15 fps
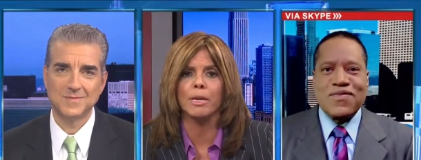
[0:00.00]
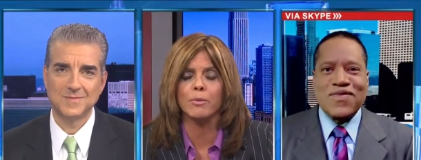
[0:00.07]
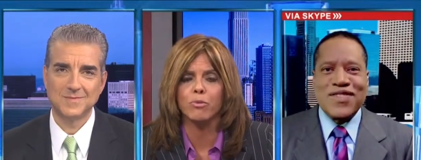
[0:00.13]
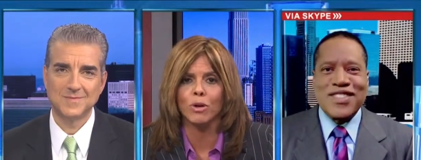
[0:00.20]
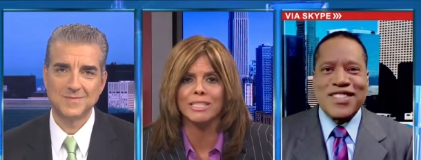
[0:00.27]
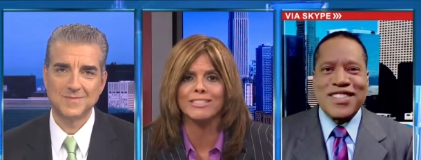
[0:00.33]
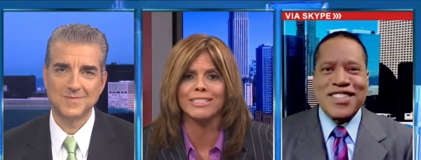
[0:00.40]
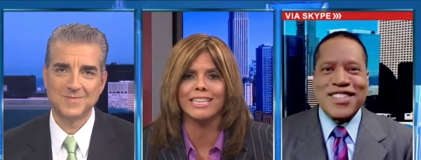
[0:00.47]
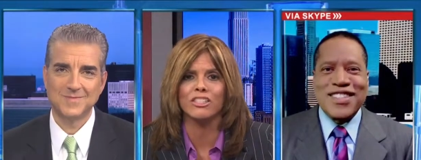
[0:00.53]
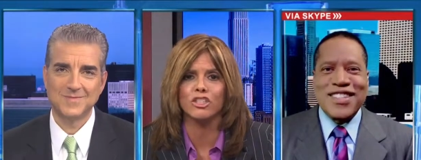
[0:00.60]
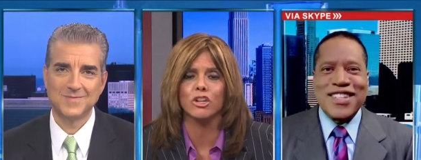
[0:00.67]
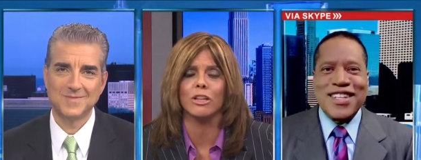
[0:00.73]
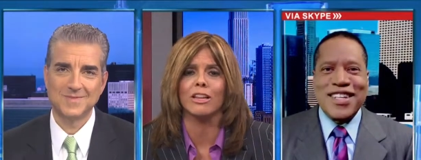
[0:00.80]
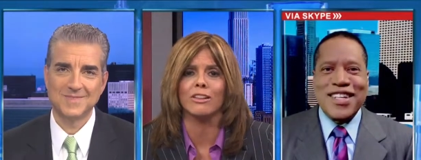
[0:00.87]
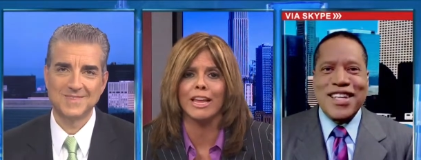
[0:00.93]

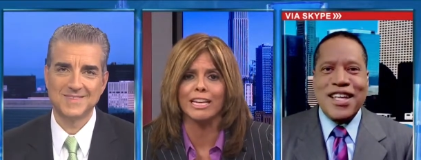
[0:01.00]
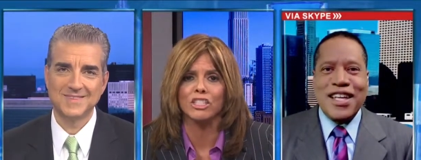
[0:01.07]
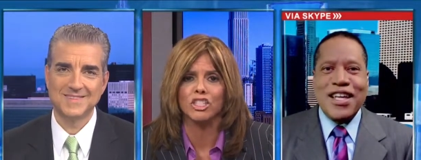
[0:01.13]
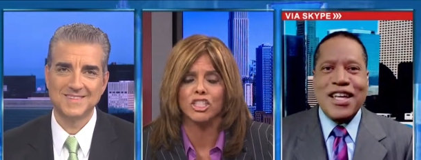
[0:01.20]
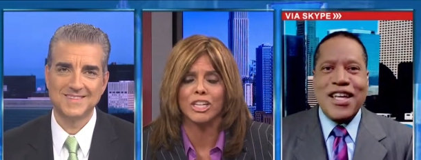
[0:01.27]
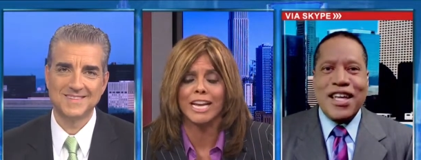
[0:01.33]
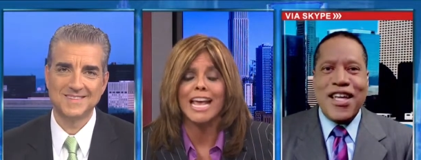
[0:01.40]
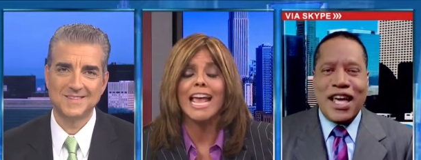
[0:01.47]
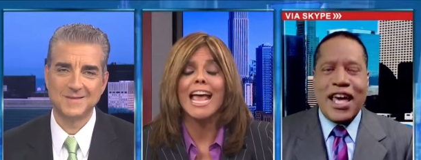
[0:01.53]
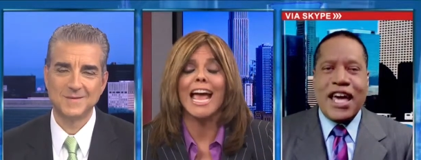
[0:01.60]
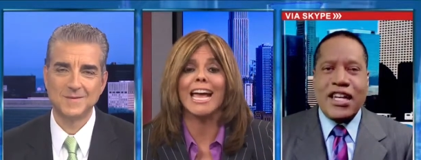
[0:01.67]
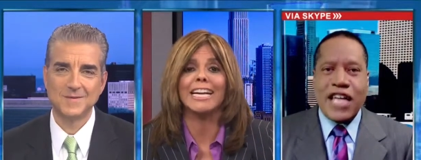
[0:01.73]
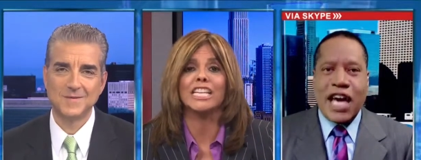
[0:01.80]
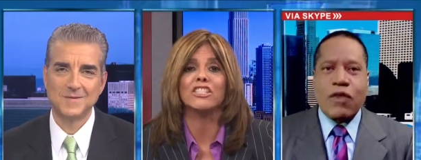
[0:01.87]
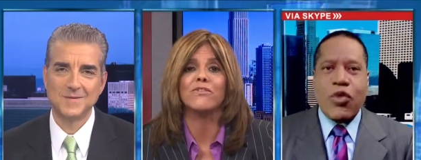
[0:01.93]
Speaker 1: presidential election. And
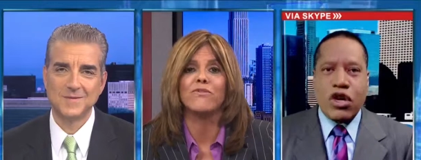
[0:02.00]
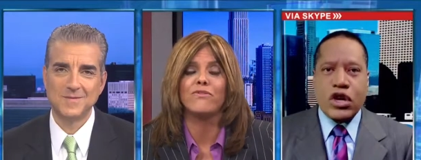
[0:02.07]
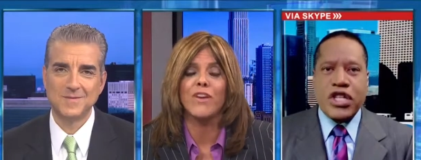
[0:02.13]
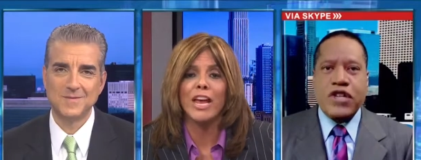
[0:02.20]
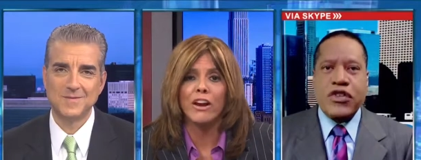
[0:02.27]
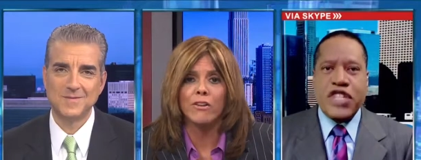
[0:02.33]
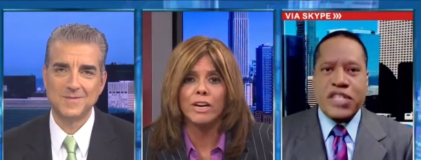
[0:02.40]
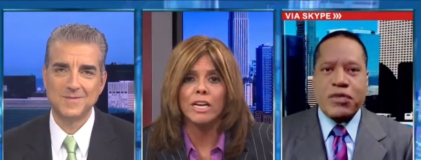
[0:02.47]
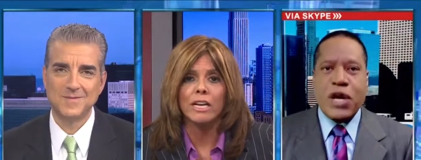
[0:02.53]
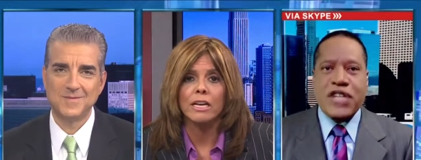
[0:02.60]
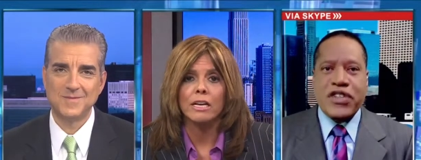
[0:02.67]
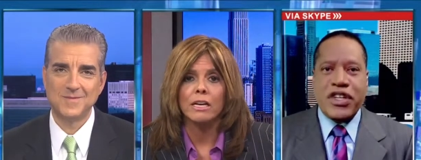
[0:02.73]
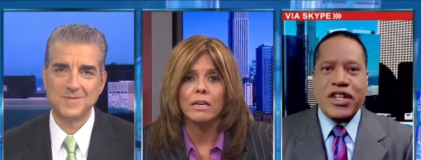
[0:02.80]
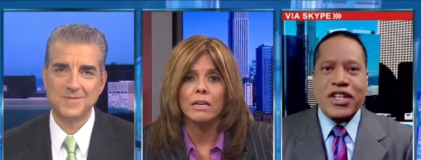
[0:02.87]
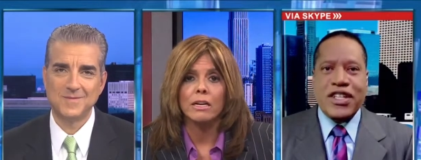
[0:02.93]
got and worse very... under this
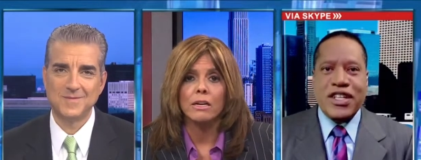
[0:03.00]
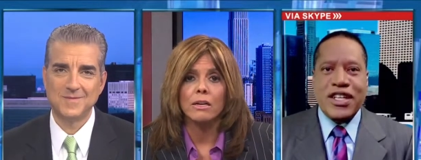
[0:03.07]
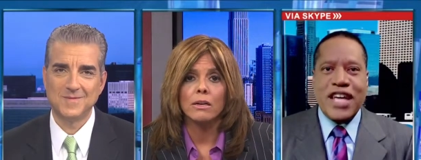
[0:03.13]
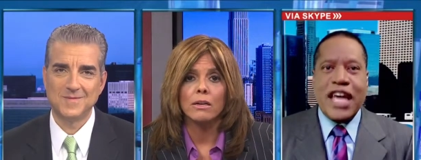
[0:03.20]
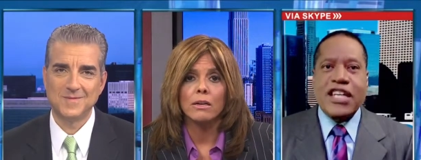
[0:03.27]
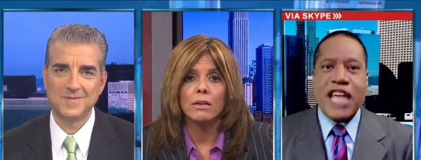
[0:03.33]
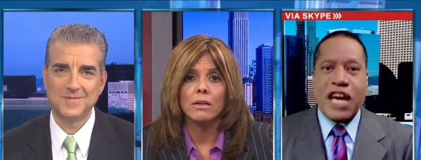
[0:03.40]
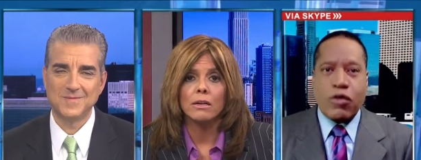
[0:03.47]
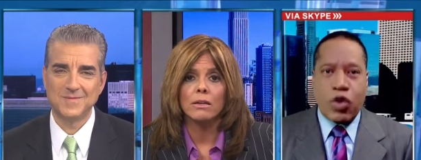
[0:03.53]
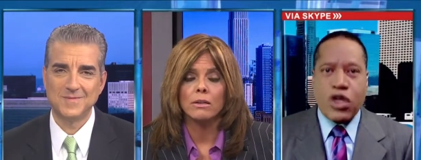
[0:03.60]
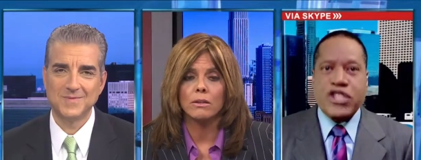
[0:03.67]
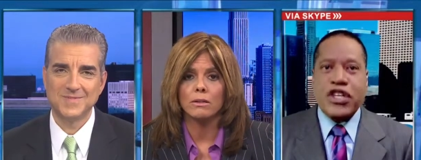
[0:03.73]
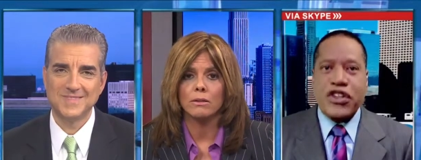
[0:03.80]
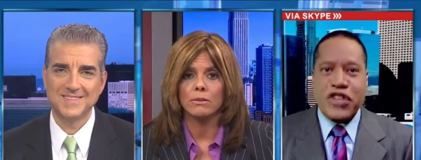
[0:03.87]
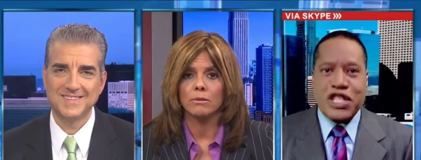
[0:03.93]
Speaker 2: president. And got worse
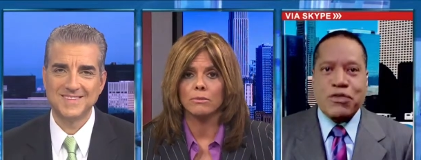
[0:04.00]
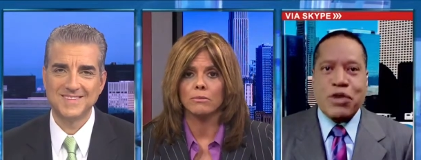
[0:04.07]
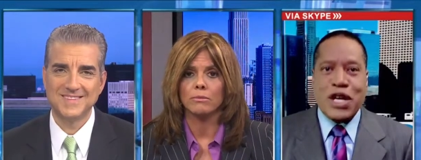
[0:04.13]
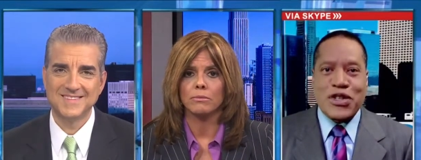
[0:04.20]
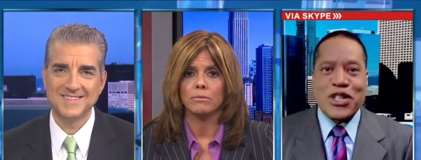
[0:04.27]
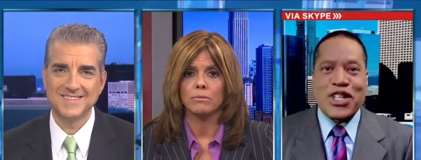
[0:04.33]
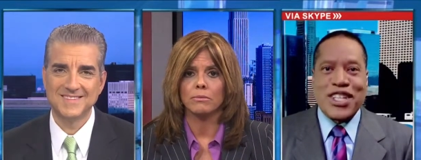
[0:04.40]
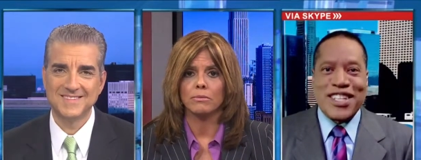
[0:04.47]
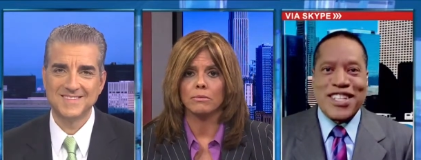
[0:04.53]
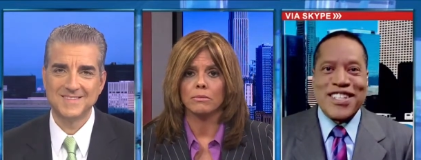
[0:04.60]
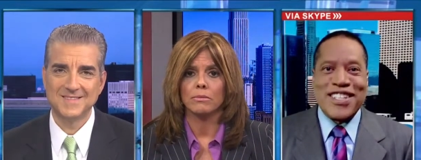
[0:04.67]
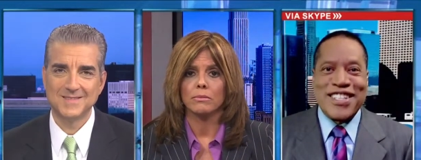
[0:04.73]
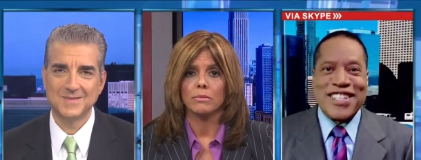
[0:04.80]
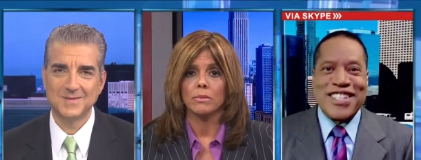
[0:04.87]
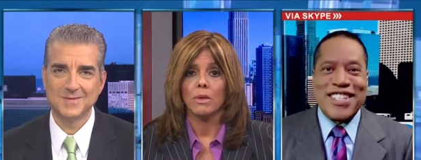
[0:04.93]
under this president
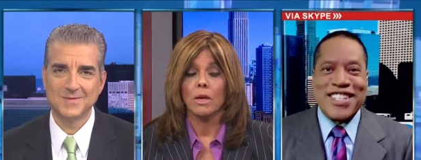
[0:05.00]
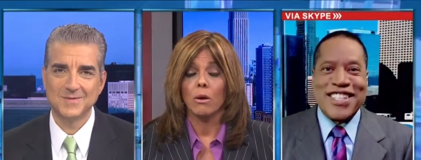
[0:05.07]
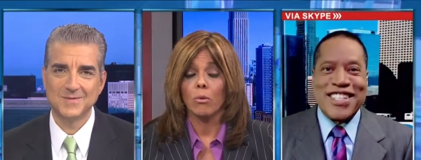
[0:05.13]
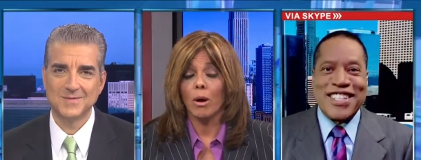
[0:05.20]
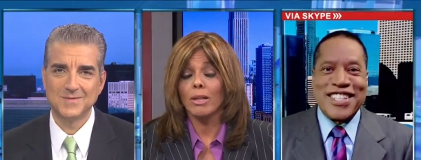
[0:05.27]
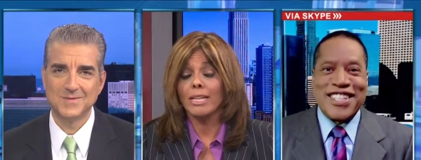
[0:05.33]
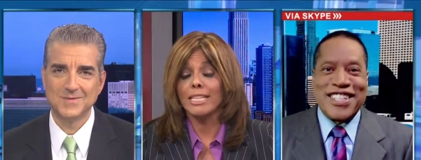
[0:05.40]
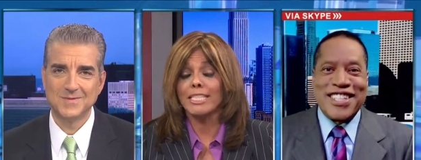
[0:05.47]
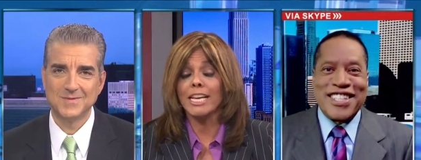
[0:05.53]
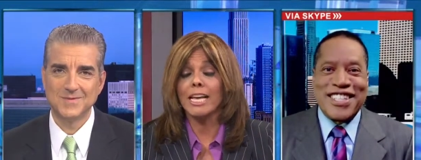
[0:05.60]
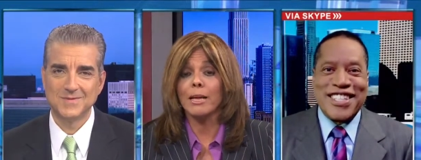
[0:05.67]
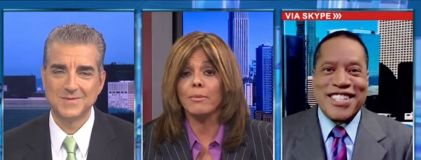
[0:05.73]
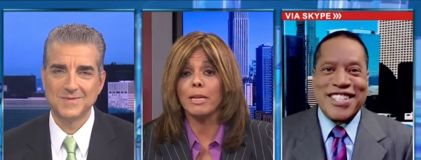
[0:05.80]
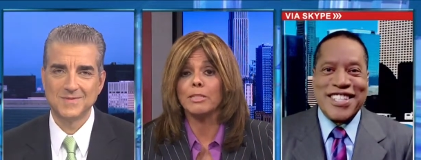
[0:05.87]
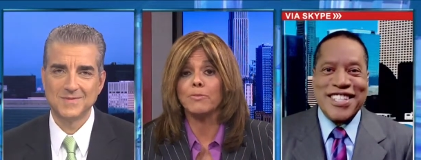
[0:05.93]
Speaker 1: well, it
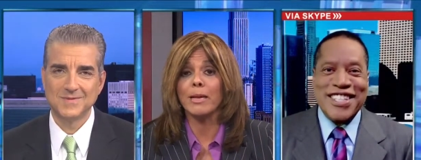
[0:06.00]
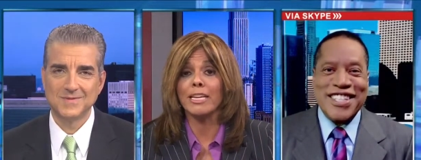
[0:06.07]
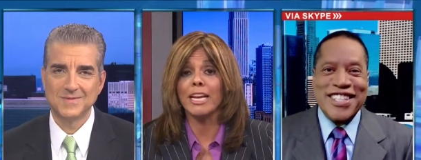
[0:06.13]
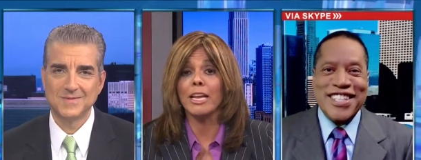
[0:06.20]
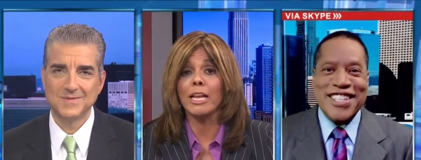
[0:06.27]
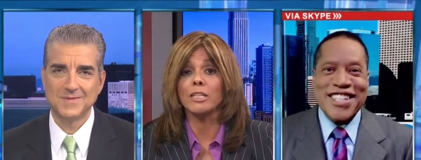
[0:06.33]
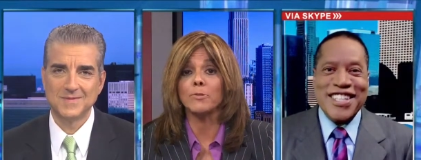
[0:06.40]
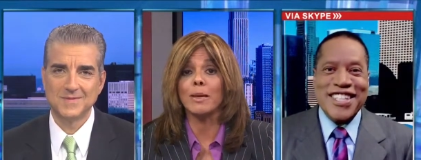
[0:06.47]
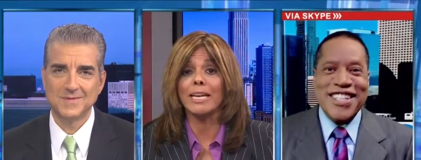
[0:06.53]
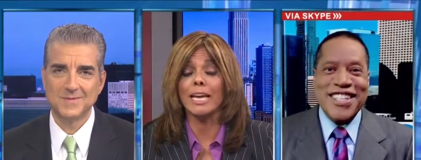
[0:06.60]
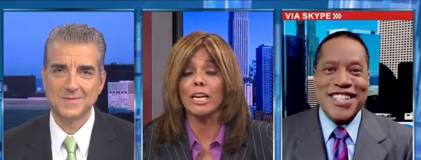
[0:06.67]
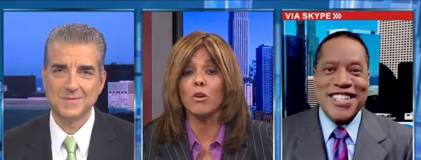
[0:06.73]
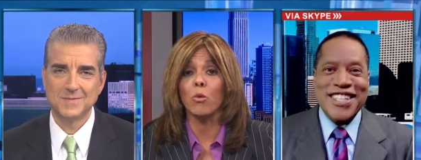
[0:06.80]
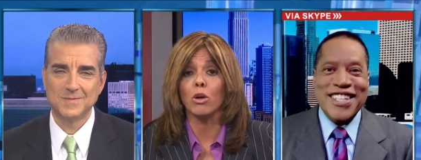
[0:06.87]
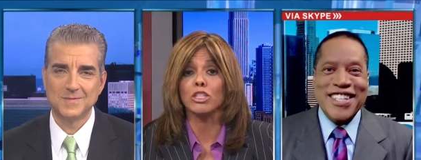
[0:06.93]
did. It's been it's been
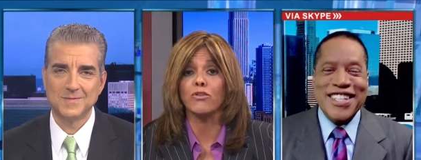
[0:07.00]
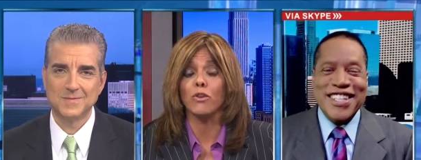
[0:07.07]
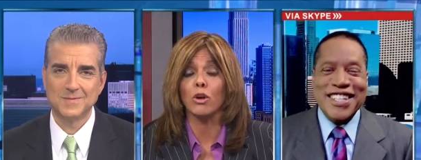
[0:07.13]
getting worse for a